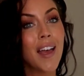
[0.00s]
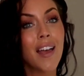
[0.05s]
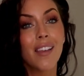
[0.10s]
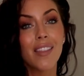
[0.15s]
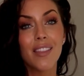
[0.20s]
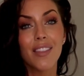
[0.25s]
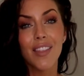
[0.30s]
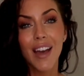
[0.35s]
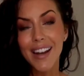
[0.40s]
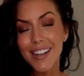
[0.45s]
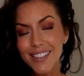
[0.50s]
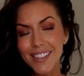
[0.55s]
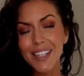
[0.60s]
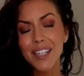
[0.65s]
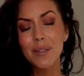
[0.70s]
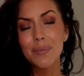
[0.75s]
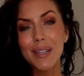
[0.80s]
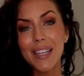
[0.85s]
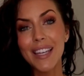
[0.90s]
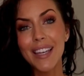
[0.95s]
that is
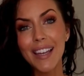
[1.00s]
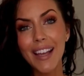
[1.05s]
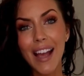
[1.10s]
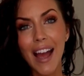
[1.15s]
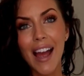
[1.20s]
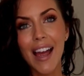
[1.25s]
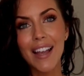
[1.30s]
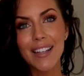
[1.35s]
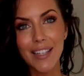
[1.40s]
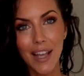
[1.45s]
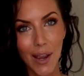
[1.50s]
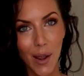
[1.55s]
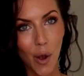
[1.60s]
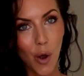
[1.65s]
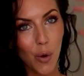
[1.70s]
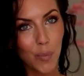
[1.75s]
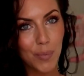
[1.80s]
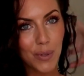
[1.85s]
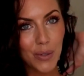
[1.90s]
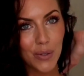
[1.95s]
gonna be it, guys. I
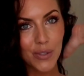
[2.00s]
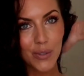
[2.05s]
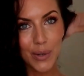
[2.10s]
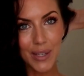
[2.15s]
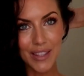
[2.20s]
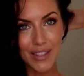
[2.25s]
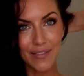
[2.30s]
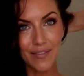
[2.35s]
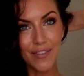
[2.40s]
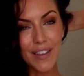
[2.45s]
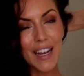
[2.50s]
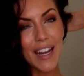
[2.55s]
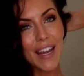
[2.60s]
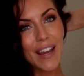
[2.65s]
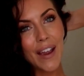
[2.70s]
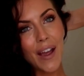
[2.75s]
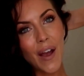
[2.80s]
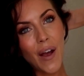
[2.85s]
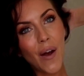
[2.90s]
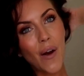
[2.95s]
hope you enjoyed the
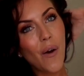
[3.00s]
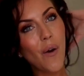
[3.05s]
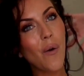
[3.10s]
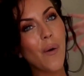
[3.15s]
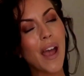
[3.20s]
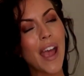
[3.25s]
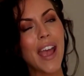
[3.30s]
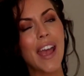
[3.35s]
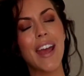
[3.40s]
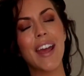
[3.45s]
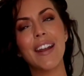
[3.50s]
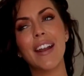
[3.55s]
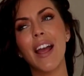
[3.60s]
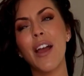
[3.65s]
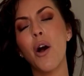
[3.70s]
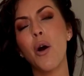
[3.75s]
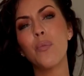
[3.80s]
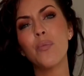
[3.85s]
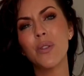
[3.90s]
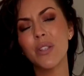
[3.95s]
video, and I
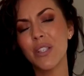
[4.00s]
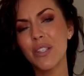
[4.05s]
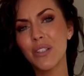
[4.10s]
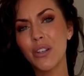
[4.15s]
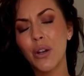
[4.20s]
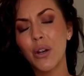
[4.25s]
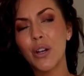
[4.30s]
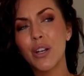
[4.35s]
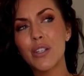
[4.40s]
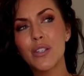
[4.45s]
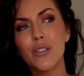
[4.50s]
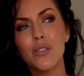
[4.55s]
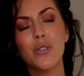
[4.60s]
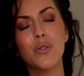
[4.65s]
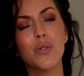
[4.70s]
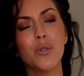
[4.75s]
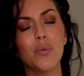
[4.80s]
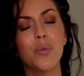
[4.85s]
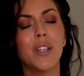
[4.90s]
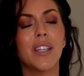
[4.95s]
hope this encourages you
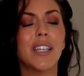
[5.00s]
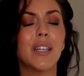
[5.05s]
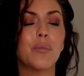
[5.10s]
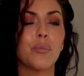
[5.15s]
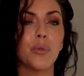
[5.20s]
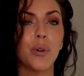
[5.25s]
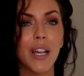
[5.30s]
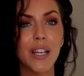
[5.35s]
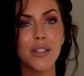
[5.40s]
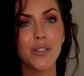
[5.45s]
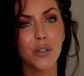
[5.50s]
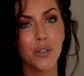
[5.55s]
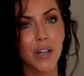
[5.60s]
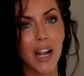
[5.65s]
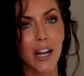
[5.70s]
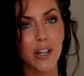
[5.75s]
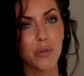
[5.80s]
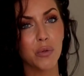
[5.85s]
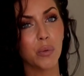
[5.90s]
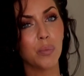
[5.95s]
to really embrace your
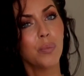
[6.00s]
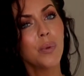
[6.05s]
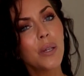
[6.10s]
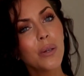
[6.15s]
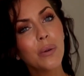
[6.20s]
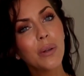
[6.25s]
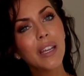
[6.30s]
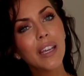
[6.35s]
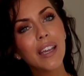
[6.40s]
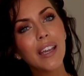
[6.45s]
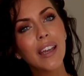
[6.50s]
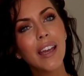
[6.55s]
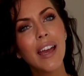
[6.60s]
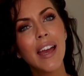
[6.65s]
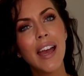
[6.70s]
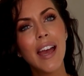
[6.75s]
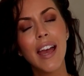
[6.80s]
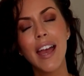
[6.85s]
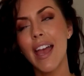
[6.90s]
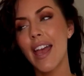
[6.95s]
natural beauty
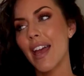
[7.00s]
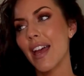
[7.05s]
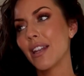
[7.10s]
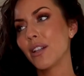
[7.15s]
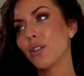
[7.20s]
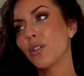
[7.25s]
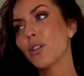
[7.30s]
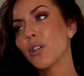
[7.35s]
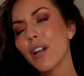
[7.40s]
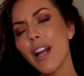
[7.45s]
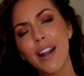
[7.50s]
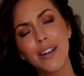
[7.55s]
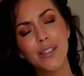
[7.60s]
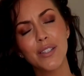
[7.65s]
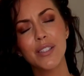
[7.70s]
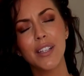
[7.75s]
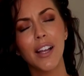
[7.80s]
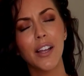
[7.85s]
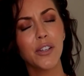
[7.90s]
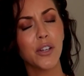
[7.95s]
and learn how to
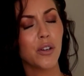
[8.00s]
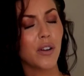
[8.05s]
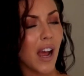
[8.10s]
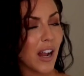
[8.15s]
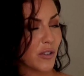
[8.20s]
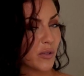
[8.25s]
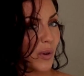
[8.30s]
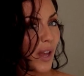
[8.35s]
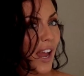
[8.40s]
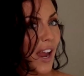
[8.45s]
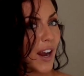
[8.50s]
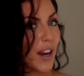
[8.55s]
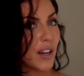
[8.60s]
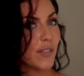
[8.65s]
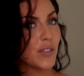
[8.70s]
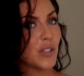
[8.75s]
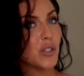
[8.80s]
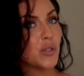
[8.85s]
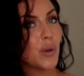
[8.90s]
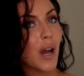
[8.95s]
style your natural hair
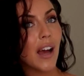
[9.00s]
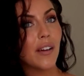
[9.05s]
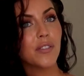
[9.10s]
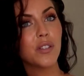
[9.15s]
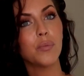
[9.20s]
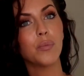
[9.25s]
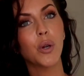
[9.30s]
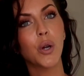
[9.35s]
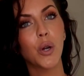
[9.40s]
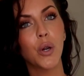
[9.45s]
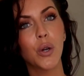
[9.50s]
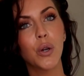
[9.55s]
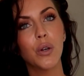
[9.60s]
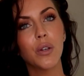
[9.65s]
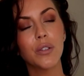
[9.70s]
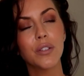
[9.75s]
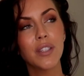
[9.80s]
if you do have some curls.